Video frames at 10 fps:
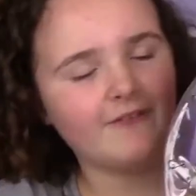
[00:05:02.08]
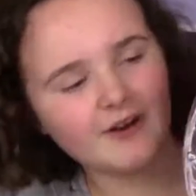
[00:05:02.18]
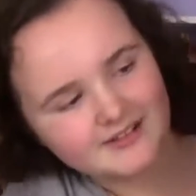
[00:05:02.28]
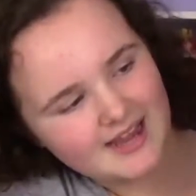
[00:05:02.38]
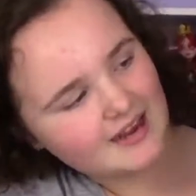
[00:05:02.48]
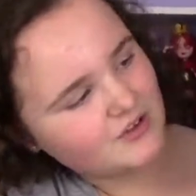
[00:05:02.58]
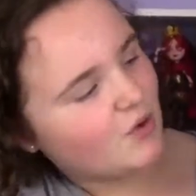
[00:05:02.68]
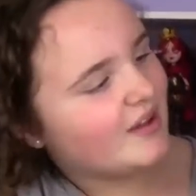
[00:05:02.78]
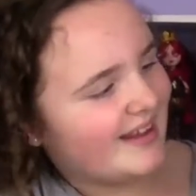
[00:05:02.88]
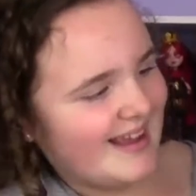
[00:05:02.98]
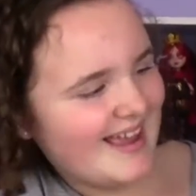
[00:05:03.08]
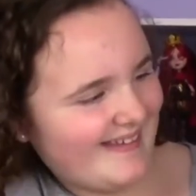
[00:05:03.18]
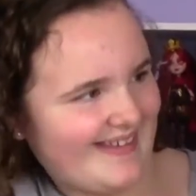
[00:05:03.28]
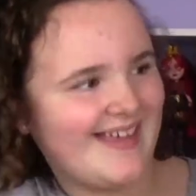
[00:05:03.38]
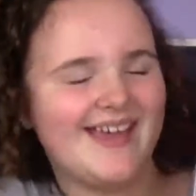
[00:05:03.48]
first actually,
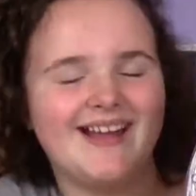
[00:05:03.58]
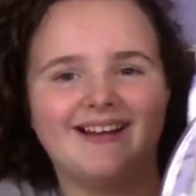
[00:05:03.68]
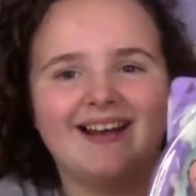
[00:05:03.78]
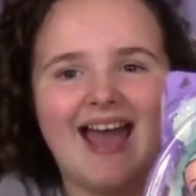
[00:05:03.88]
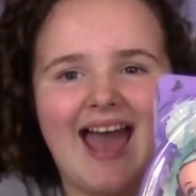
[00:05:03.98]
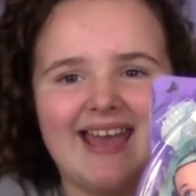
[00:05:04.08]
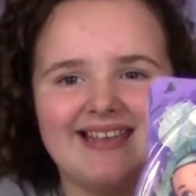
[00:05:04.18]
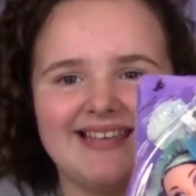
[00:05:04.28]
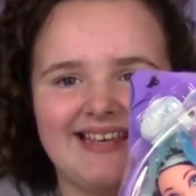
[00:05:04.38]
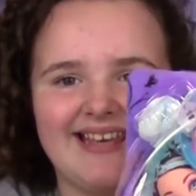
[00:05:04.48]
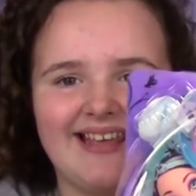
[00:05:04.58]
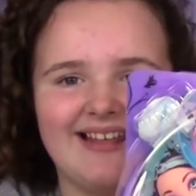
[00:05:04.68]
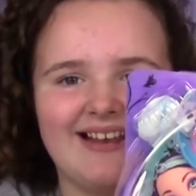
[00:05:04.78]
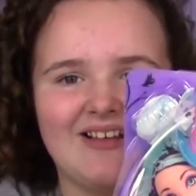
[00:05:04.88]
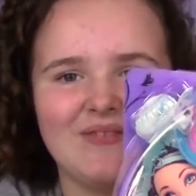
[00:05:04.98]
her hat is like
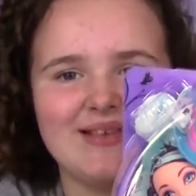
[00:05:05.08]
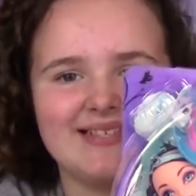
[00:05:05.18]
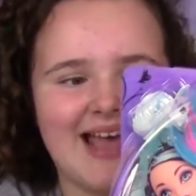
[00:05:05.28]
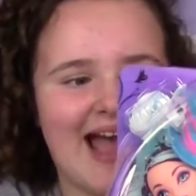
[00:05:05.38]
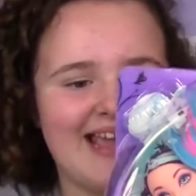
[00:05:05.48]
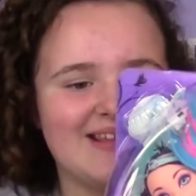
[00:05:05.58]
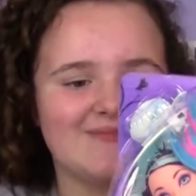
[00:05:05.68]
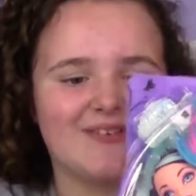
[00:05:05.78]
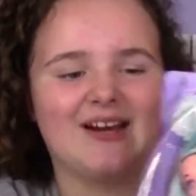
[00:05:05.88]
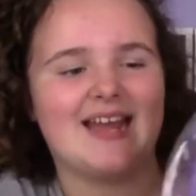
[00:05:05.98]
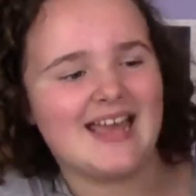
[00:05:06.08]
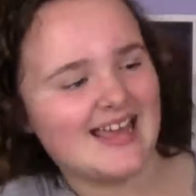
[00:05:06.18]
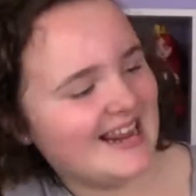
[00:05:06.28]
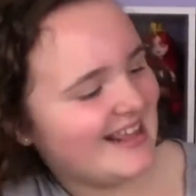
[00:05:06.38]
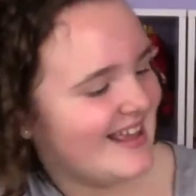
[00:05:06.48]
on the side of her
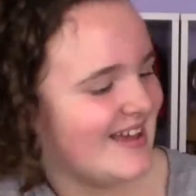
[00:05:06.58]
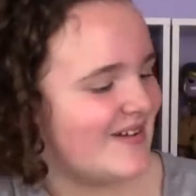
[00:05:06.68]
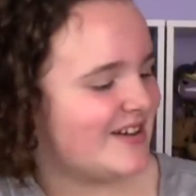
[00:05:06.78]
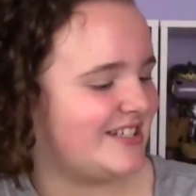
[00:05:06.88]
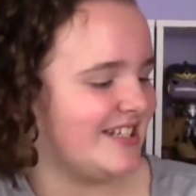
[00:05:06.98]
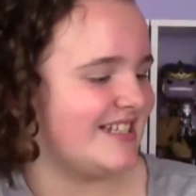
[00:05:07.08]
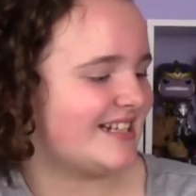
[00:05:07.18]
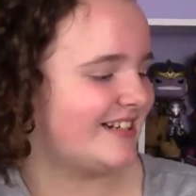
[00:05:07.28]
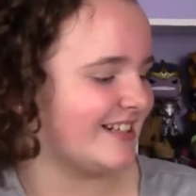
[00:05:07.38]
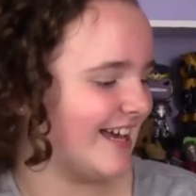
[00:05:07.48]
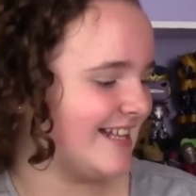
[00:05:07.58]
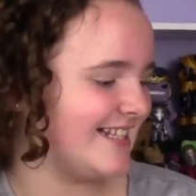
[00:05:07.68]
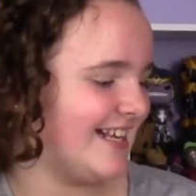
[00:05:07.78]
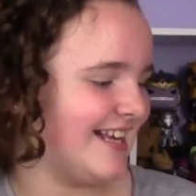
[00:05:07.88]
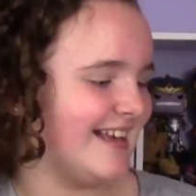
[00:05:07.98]
head, which is
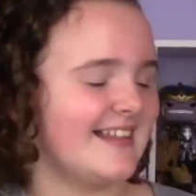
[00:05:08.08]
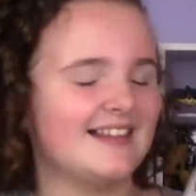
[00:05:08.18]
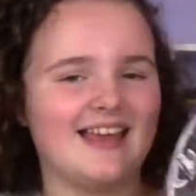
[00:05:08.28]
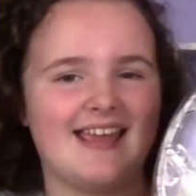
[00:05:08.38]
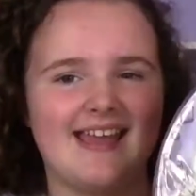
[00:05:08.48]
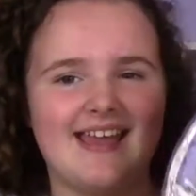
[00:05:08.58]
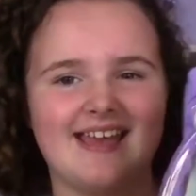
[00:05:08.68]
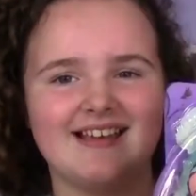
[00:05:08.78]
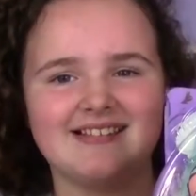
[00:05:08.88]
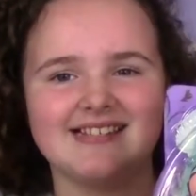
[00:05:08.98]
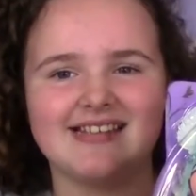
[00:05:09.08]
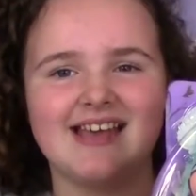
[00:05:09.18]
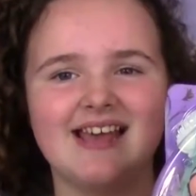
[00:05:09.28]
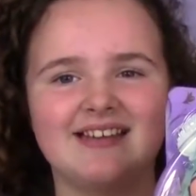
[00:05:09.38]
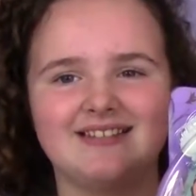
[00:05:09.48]
crazy. Like, is
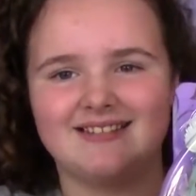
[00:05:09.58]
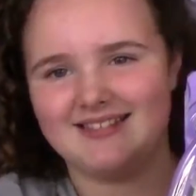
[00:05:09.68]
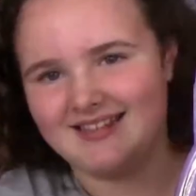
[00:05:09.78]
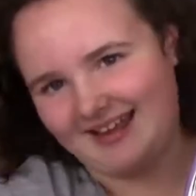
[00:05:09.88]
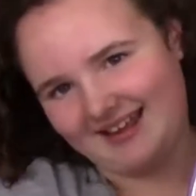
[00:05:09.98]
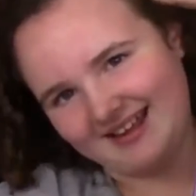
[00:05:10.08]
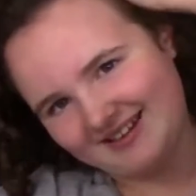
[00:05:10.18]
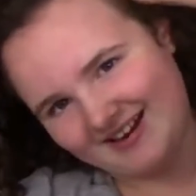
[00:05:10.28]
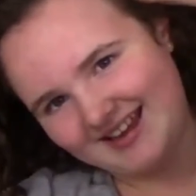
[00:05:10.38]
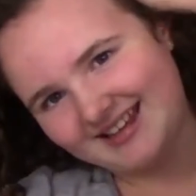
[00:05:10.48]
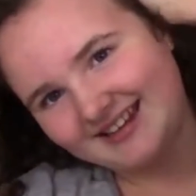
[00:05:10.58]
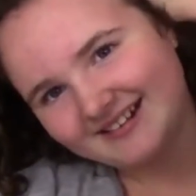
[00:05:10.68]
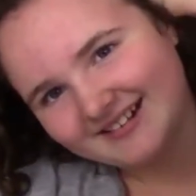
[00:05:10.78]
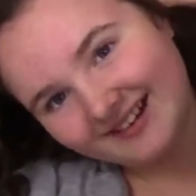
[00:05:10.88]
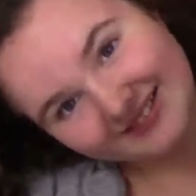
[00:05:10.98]
just like right
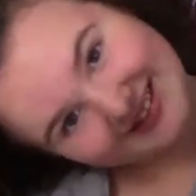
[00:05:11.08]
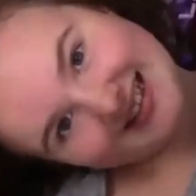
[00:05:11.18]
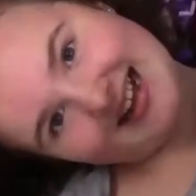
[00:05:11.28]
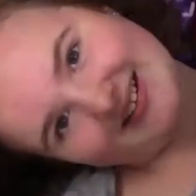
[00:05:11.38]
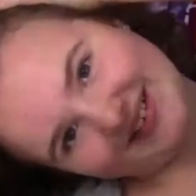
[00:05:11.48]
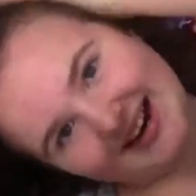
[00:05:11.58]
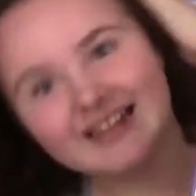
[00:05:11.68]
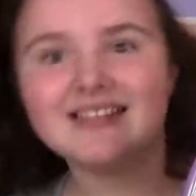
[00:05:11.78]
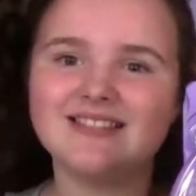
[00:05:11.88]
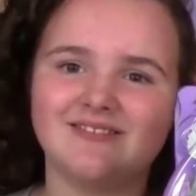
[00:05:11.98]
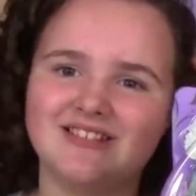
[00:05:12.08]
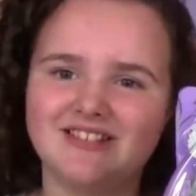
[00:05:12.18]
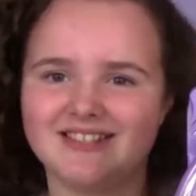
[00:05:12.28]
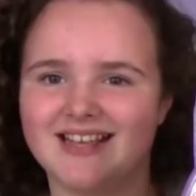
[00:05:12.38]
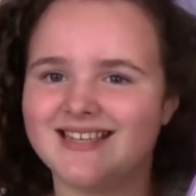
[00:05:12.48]
here on the side of her head. So when
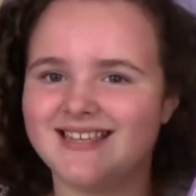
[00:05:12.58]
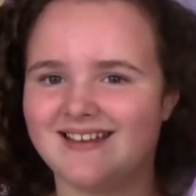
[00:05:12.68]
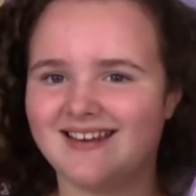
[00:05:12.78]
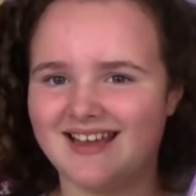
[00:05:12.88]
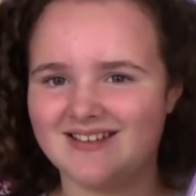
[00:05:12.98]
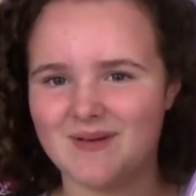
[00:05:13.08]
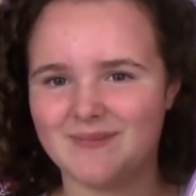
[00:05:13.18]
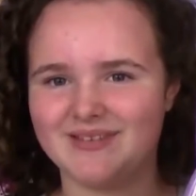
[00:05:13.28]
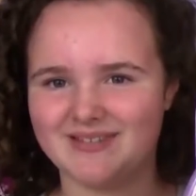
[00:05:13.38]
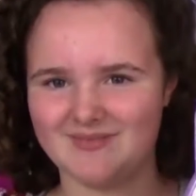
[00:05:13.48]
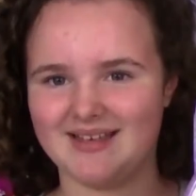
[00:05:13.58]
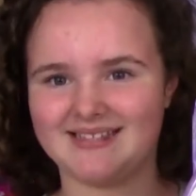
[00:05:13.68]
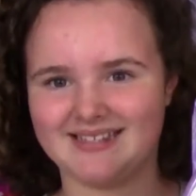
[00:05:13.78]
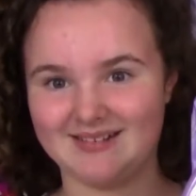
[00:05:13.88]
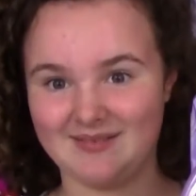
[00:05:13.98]
she's like standing up, I'm assuming
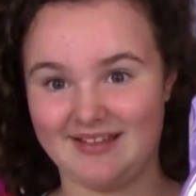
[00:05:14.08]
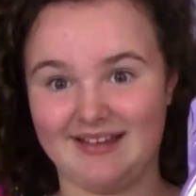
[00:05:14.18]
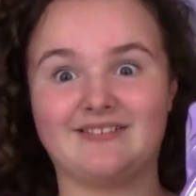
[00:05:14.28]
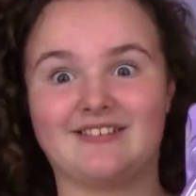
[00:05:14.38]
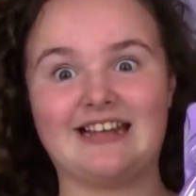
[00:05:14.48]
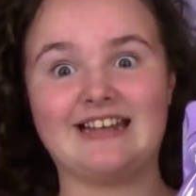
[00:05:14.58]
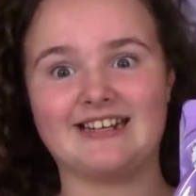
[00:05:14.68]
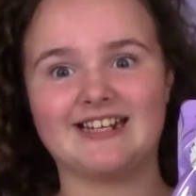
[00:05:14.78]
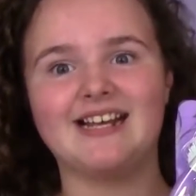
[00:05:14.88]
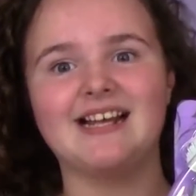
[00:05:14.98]
it's gonna be like right here.